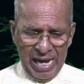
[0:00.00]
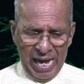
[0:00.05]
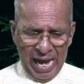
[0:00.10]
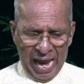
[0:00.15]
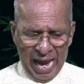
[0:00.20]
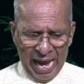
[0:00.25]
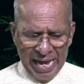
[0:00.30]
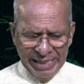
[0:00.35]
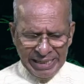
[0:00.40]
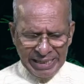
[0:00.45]

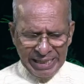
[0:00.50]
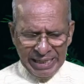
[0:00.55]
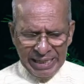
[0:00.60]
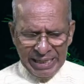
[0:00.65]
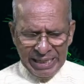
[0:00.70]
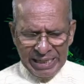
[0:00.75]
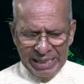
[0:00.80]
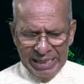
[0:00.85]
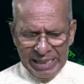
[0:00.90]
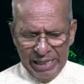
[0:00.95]
and
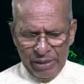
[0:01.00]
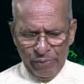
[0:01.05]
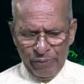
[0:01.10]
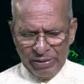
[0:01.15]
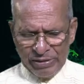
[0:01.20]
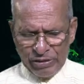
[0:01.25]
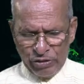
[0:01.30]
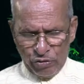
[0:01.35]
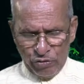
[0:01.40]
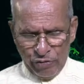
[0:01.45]
He
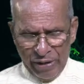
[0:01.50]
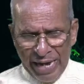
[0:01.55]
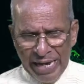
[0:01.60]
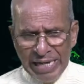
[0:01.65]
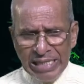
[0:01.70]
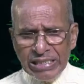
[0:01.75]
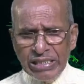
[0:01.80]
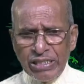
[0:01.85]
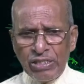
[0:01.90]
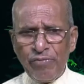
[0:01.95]
was
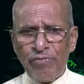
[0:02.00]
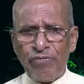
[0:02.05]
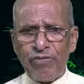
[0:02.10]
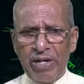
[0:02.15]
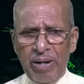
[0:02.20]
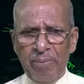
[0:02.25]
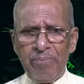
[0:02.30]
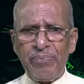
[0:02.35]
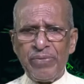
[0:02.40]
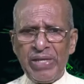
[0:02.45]
raised
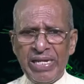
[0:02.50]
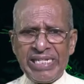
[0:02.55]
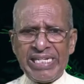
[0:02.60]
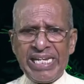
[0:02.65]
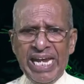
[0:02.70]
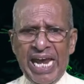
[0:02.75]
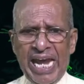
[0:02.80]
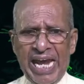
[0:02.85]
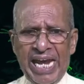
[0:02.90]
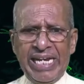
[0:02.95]
from the
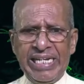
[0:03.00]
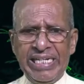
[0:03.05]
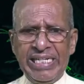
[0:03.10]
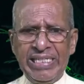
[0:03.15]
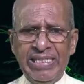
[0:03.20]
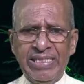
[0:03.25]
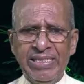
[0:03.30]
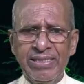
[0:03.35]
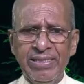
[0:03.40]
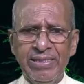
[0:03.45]
dead
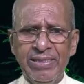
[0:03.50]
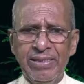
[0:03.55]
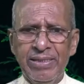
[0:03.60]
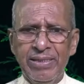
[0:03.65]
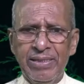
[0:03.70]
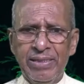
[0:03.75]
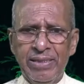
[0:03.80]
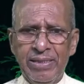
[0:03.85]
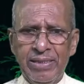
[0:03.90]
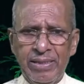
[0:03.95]

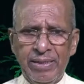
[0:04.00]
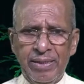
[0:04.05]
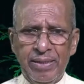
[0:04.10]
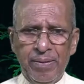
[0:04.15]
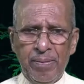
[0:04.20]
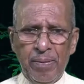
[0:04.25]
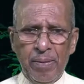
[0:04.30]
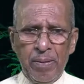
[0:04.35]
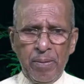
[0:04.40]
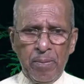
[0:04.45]

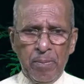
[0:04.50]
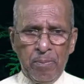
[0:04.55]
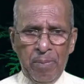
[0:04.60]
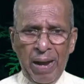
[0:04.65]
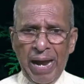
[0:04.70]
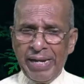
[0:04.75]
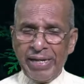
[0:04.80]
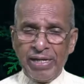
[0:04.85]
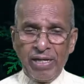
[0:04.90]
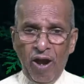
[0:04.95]

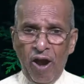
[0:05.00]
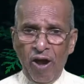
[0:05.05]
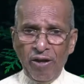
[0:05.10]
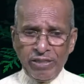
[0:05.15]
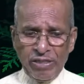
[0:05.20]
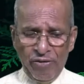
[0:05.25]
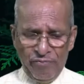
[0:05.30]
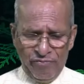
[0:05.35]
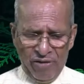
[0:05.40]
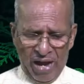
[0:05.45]
by
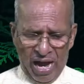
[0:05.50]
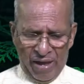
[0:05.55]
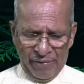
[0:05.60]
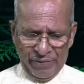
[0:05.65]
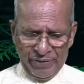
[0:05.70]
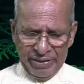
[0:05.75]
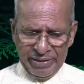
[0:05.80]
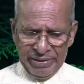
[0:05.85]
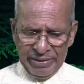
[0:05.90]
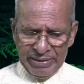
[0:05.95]
God the
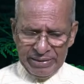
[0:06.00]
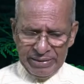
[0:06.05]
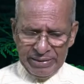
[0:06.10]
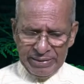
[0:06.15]
Father,